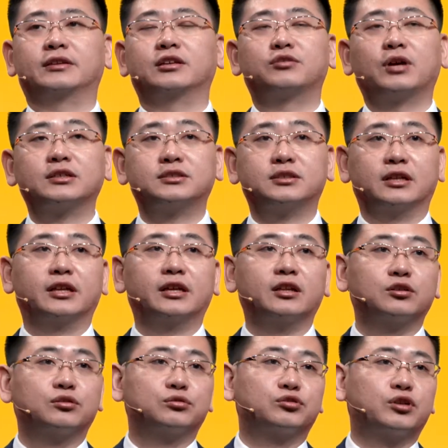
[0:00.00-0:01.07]
They just
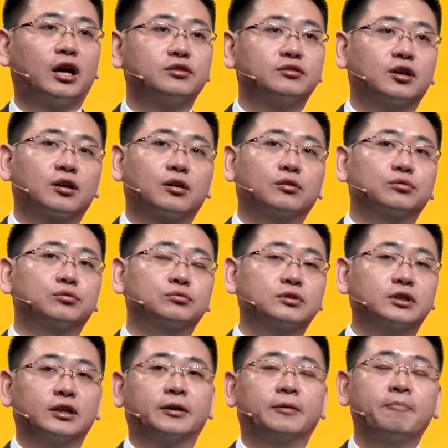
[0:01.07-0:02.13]
needed to charge, go to
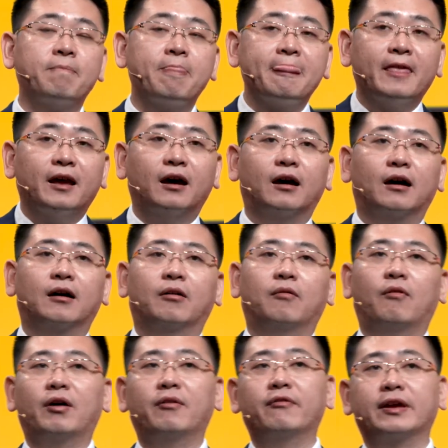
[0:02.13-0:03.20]
the
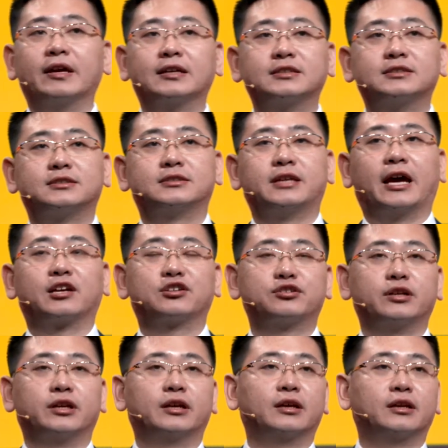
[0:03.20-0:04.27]
1 week,
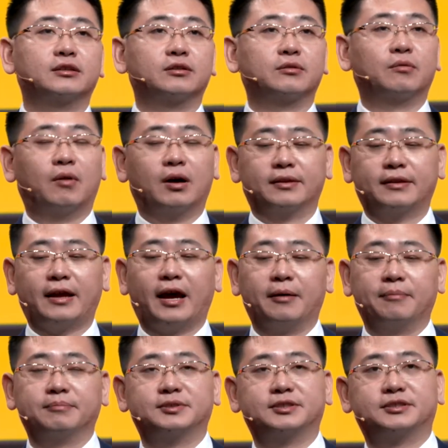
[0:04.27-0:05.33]
actually is 1
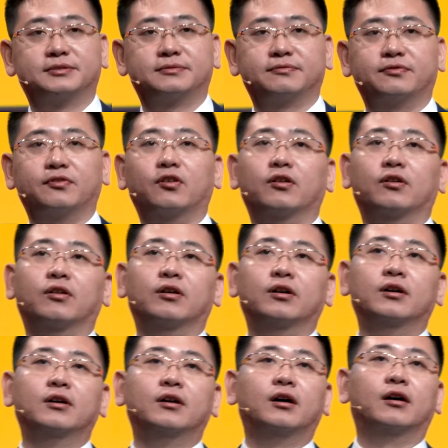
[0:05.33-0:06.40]
time for
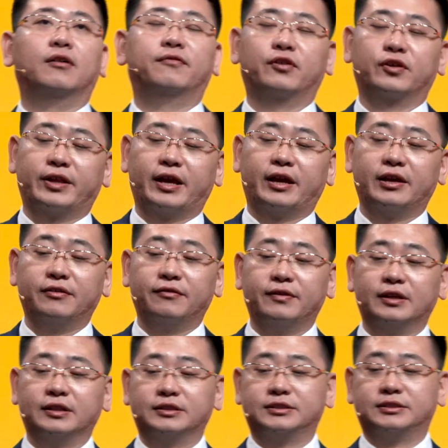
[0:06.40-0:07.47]
their
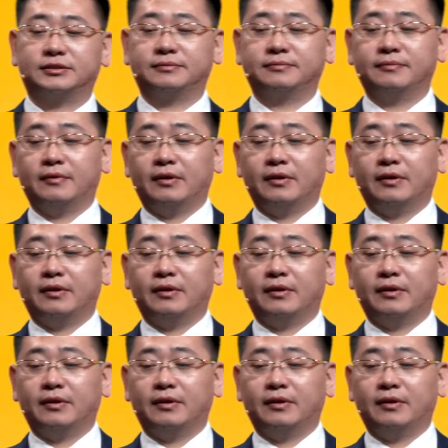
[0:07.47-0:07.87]
EVs.